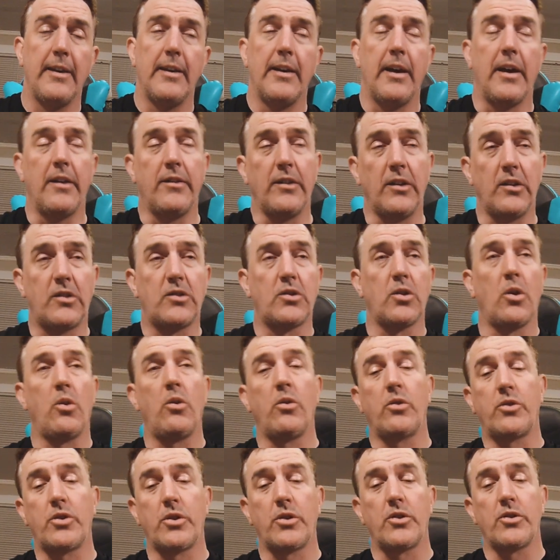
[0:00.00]
and these
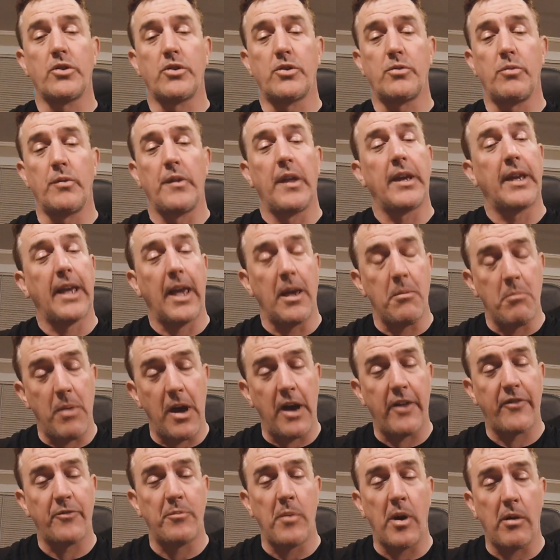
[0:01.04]
soldiers, when they came
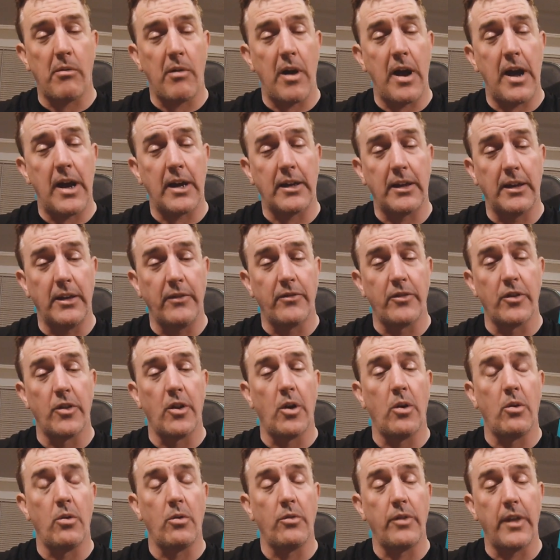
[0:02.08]
back from Iraq, even
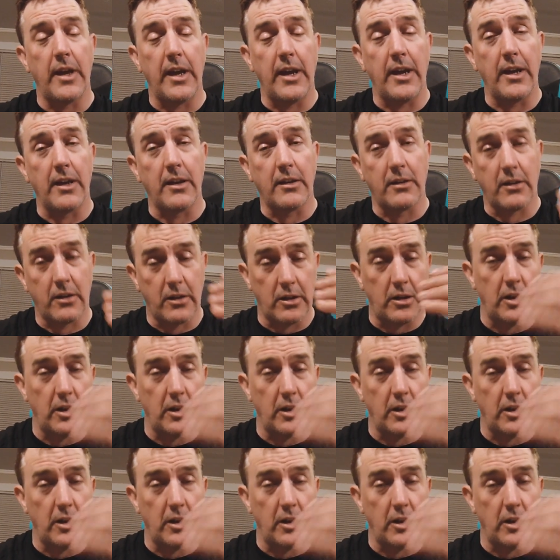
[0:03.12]
though they